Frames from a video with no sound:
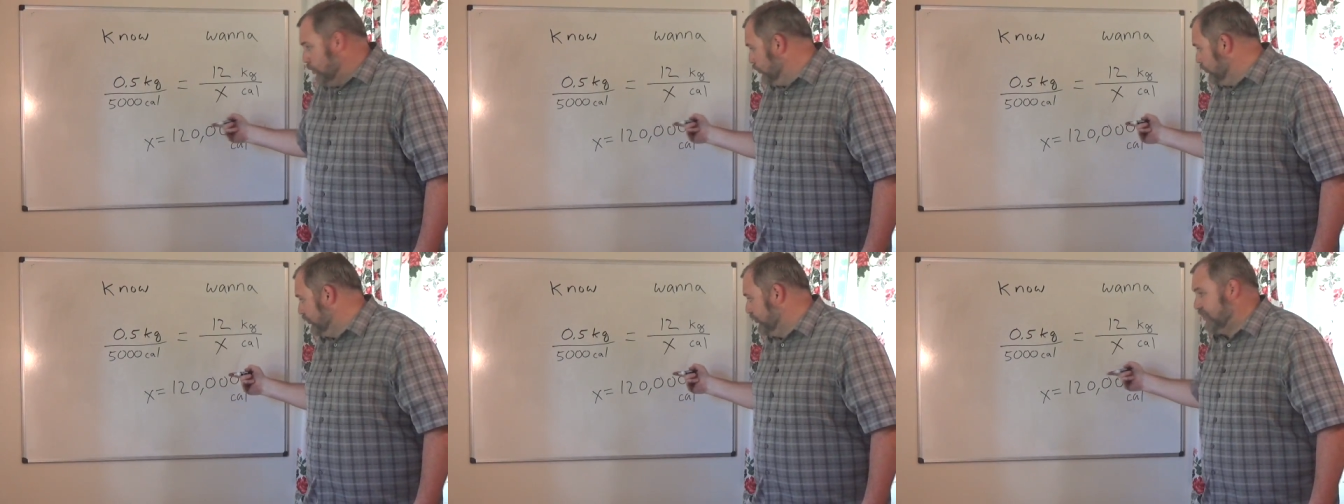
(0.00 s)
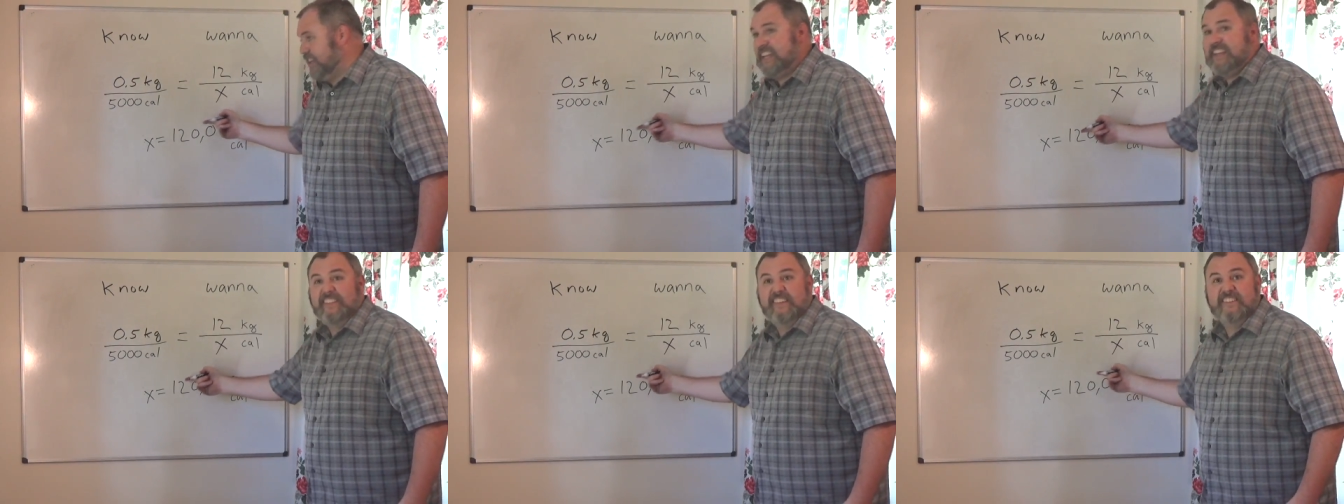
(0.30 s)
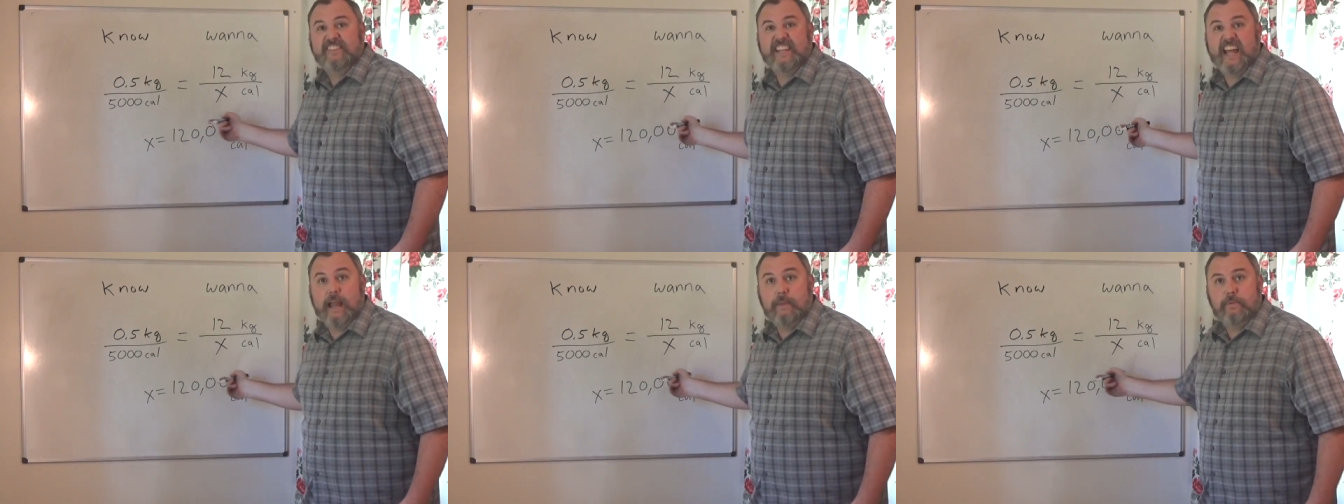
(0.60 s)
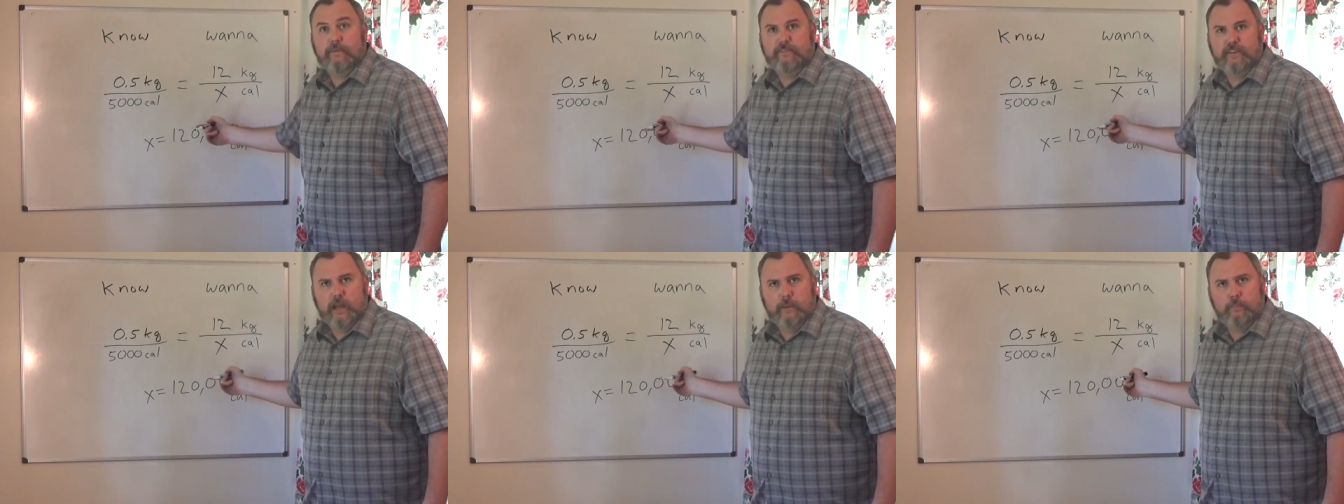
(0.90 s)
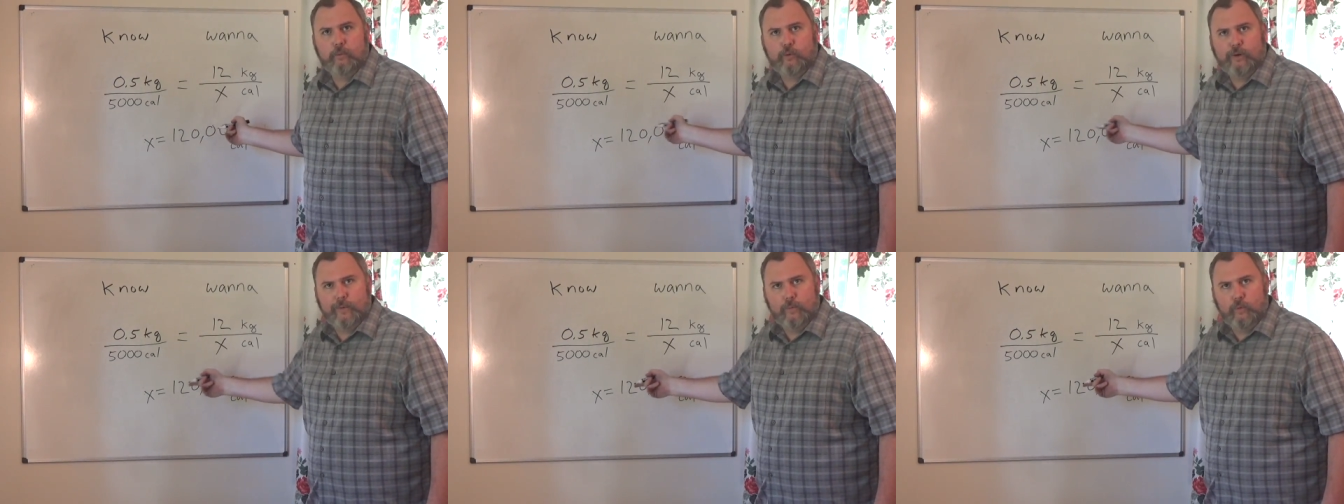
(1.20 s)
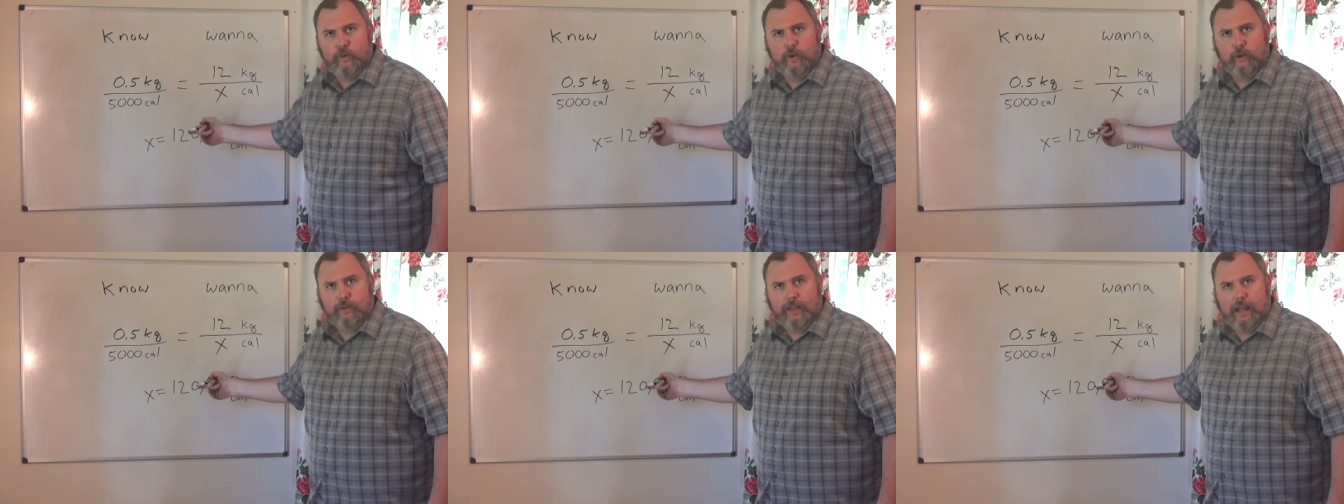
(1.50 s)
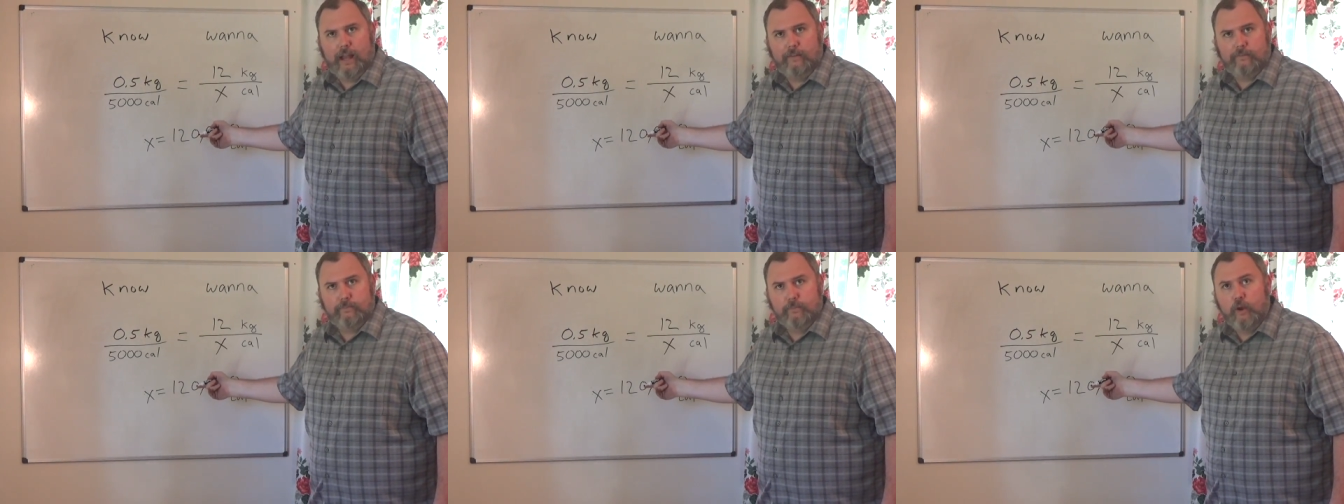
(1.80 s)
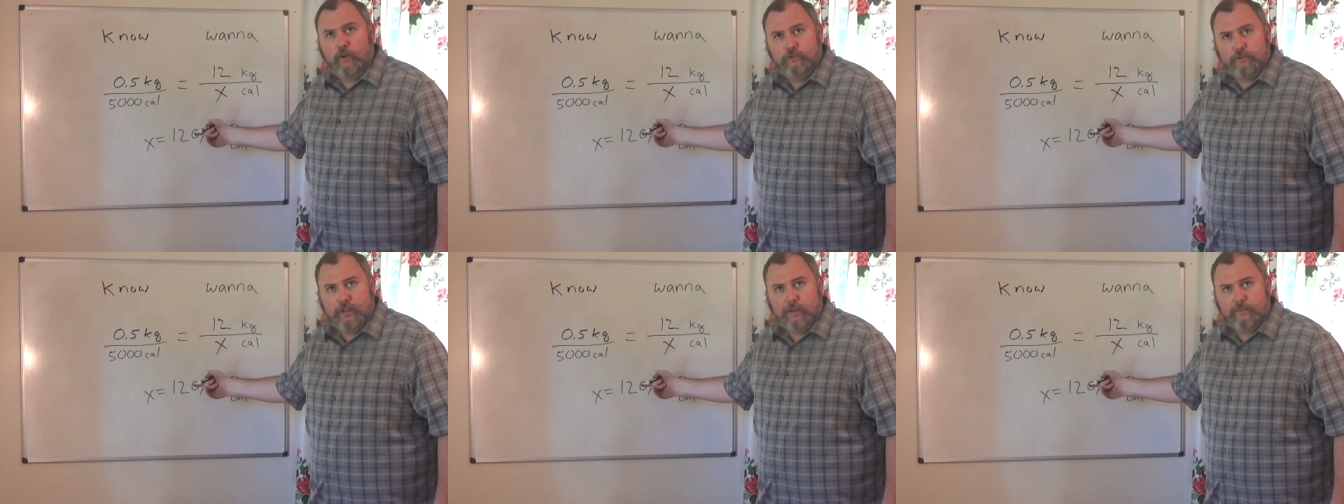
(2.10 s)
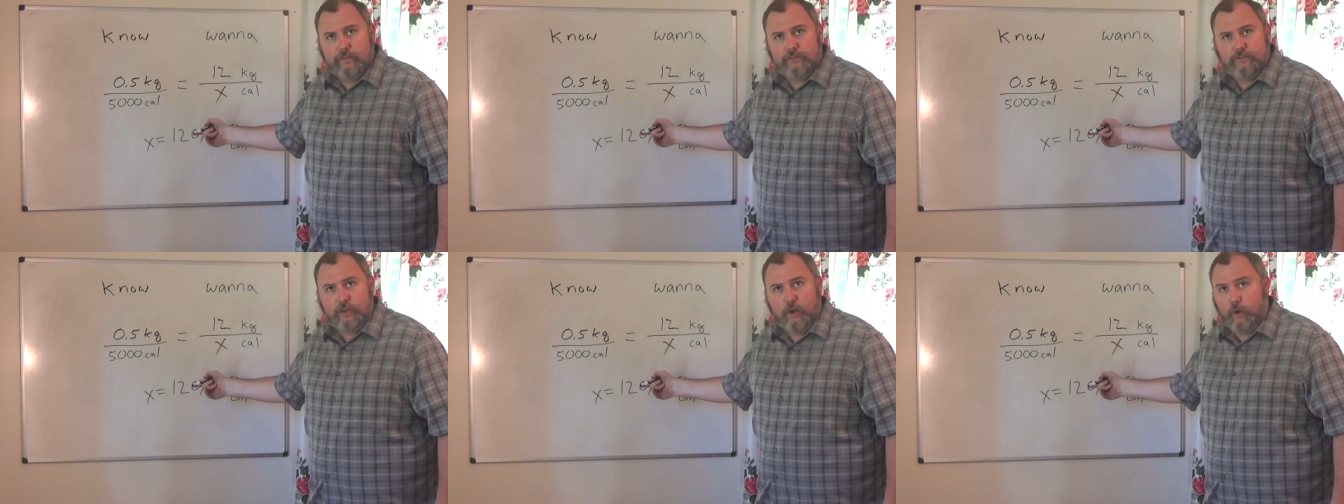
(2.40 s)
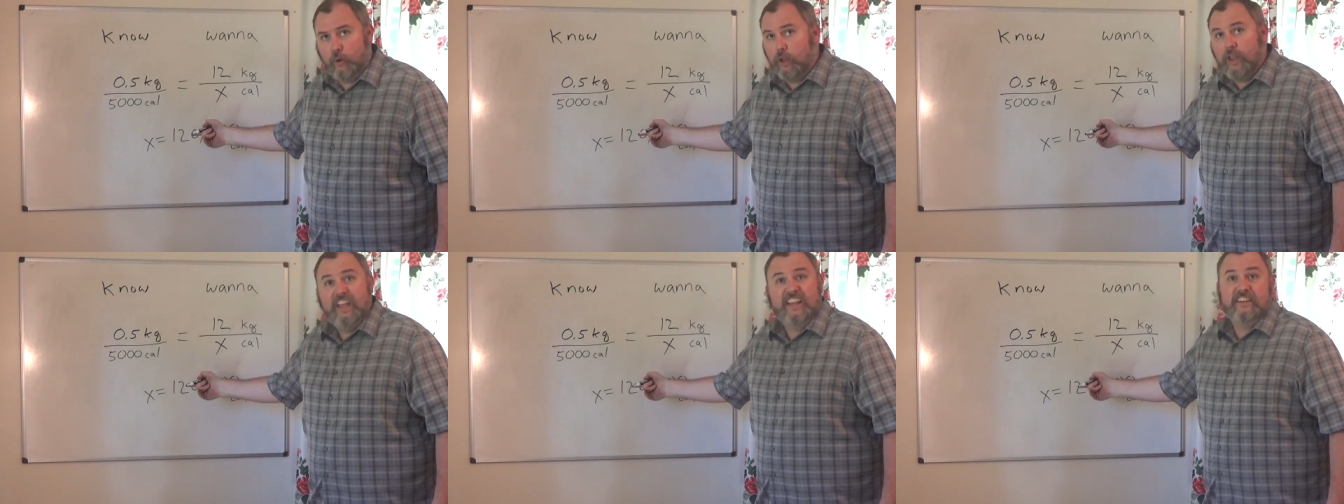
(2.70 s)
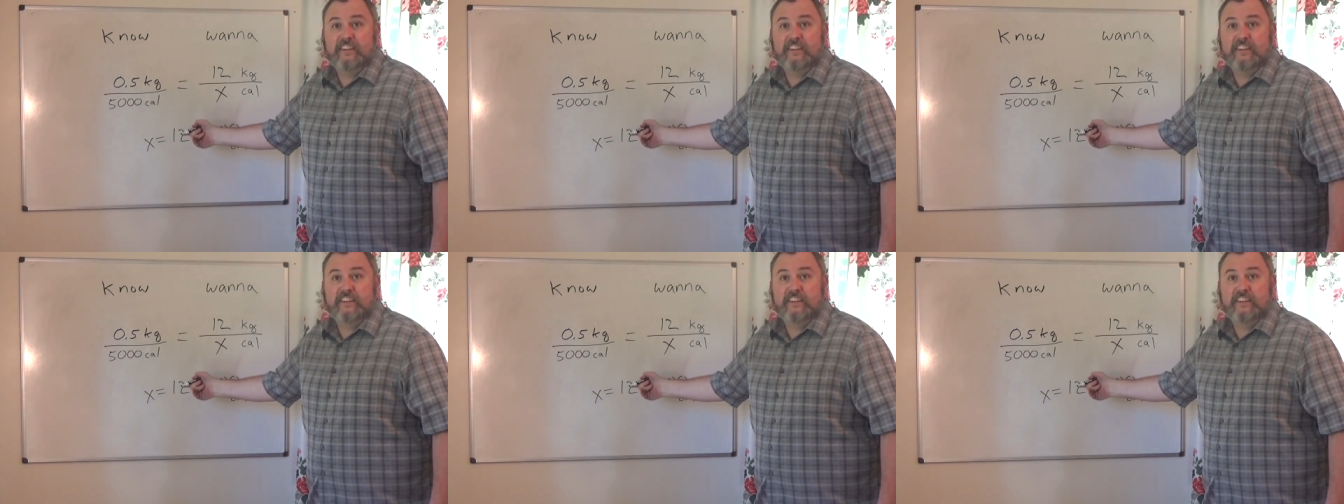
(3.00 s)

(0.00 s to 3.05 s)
see this type of number in real life. Most of us don't.